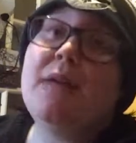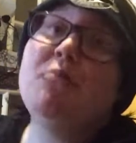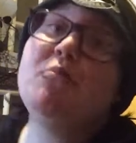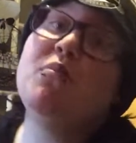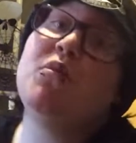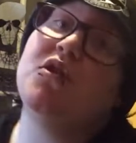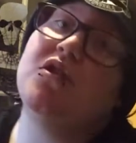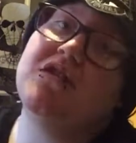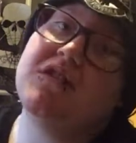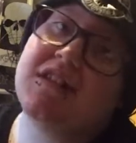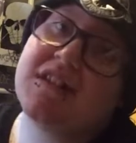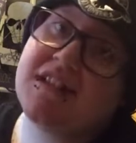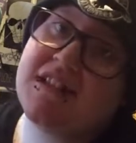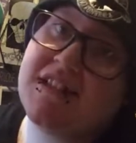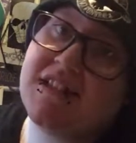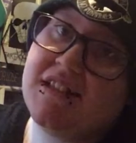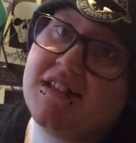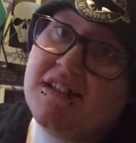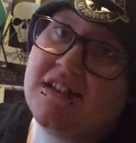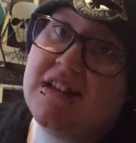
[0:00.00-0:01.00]
books.
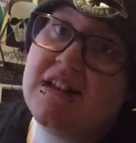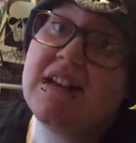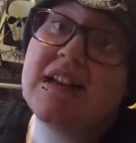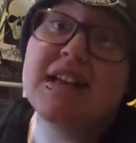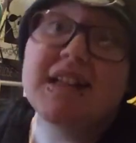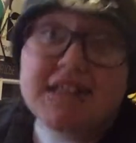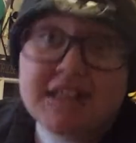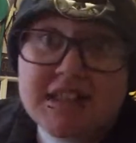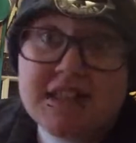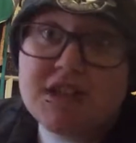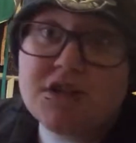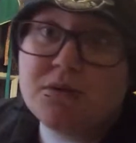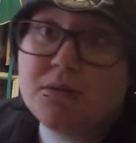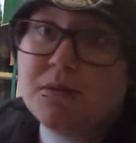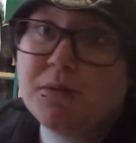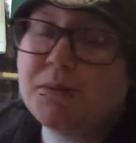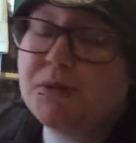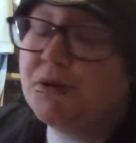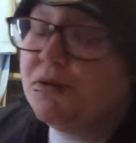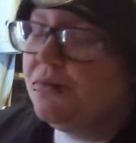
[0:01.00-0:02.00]
It's
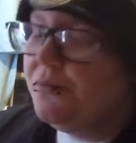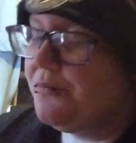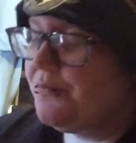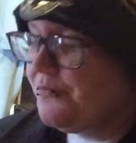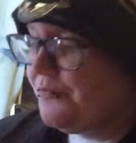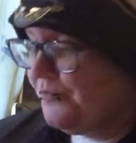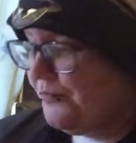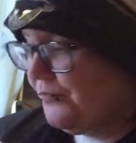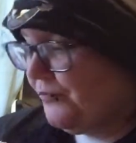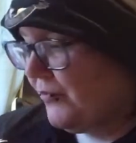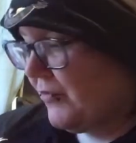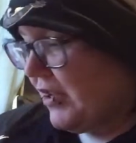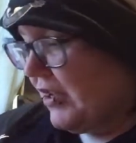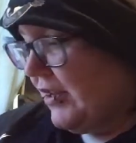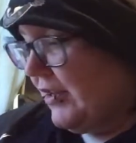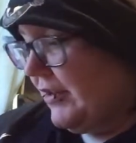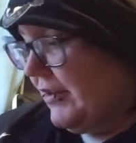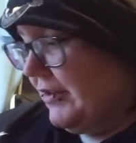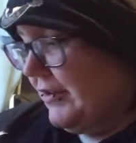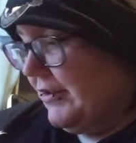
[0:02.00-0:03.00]
doable,
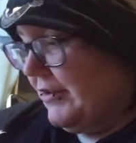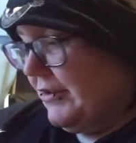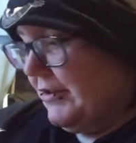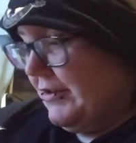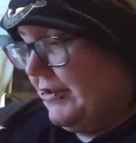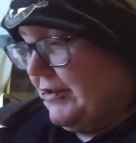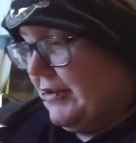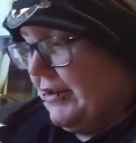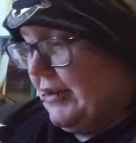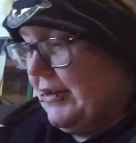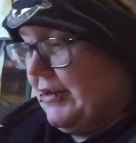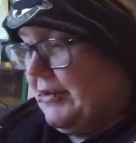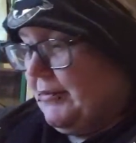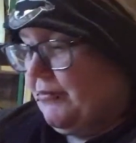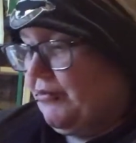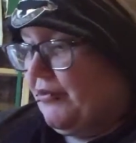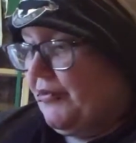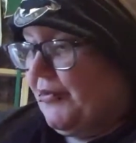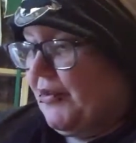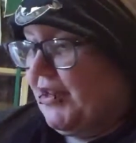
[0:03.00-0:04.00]
um,
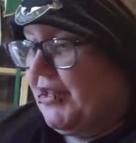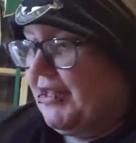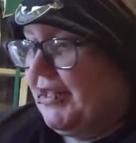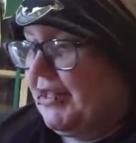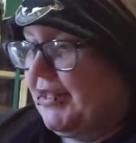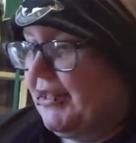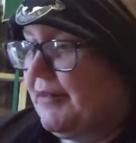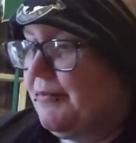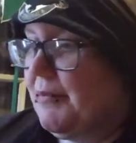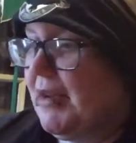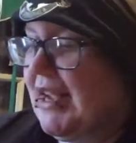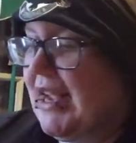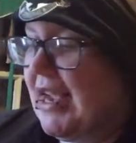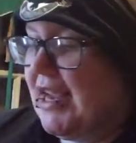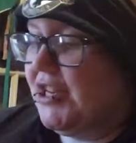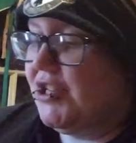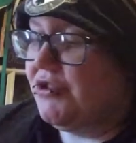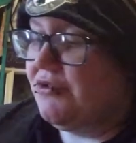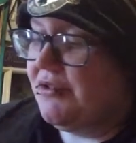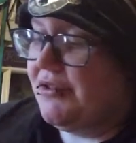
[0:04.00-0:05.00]
providing my
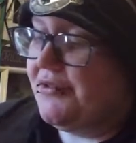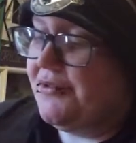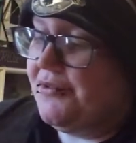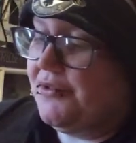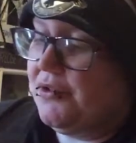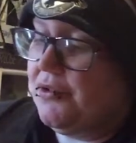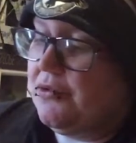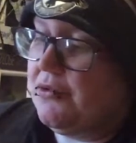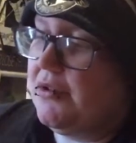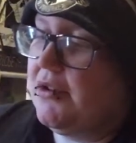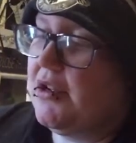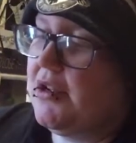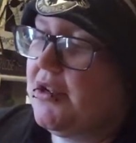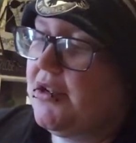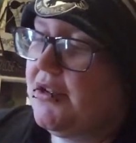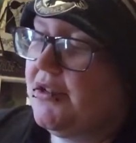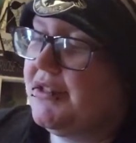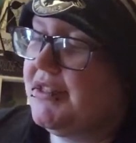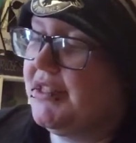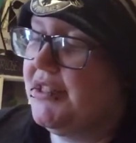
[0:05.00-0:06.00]
hatred for
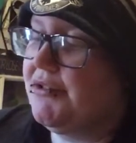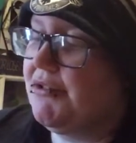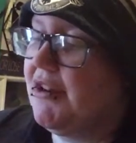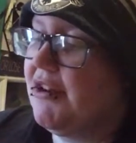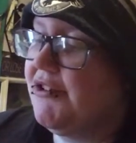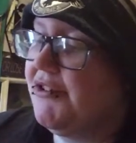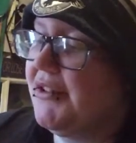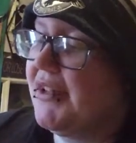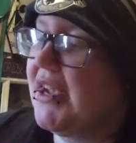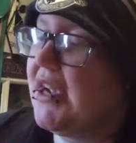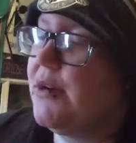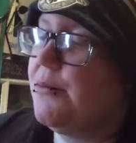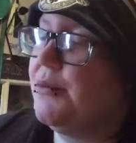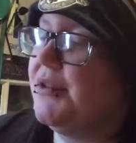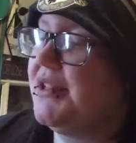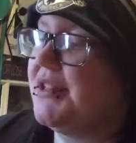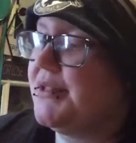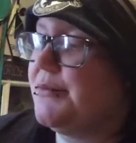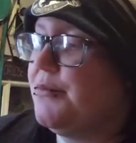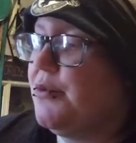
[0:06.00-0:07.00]
Cinderella and the Cowboy
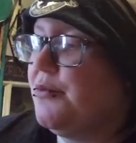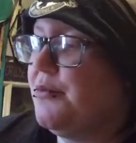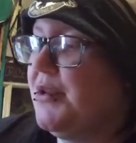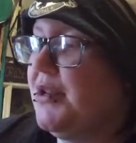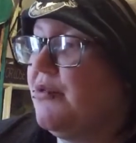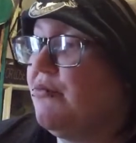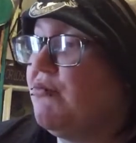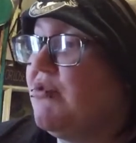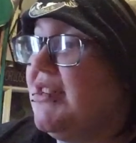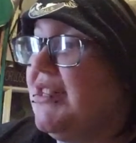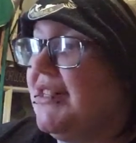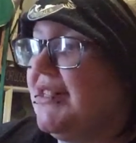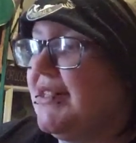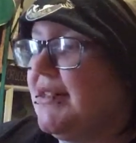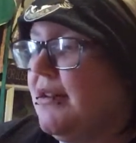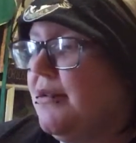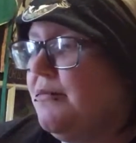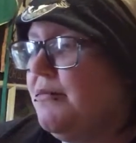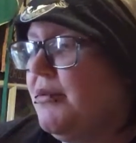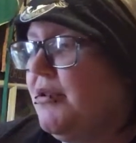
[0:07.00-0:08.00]
doesn't put me in a reading
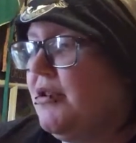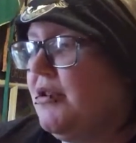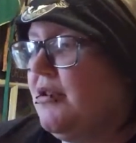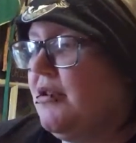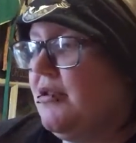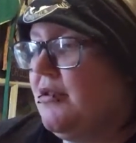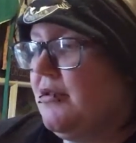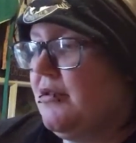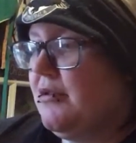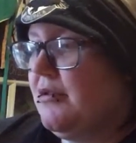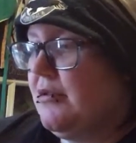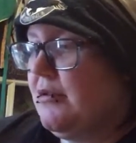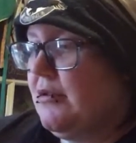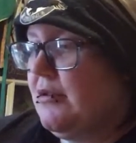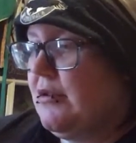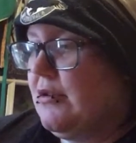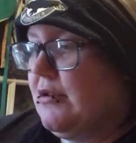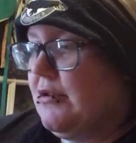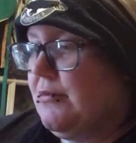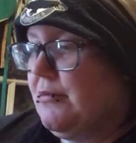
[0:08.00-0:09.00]
slump.
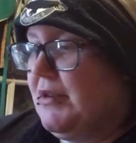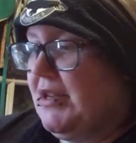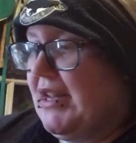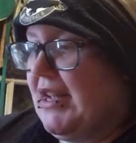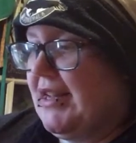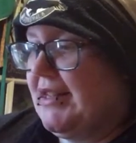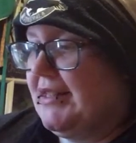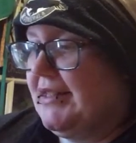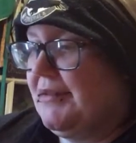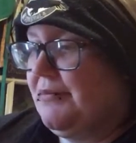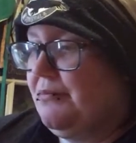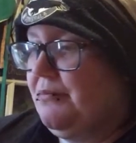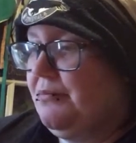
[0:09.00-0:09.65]
But yes.